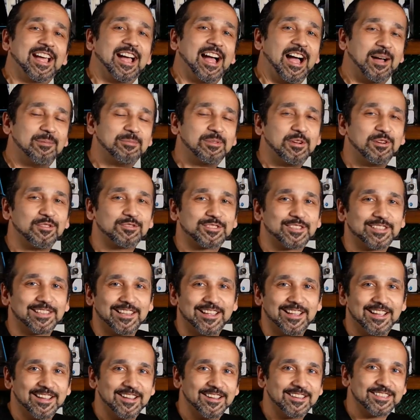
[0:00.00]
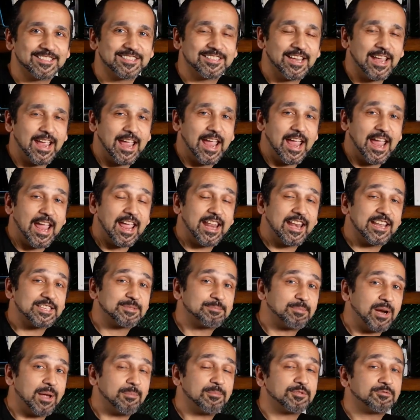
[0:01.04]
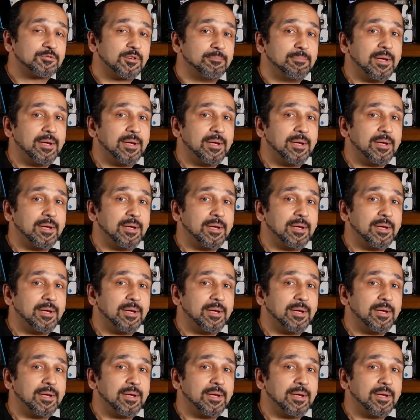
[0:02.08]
I'm your host Elias, and as promised, we're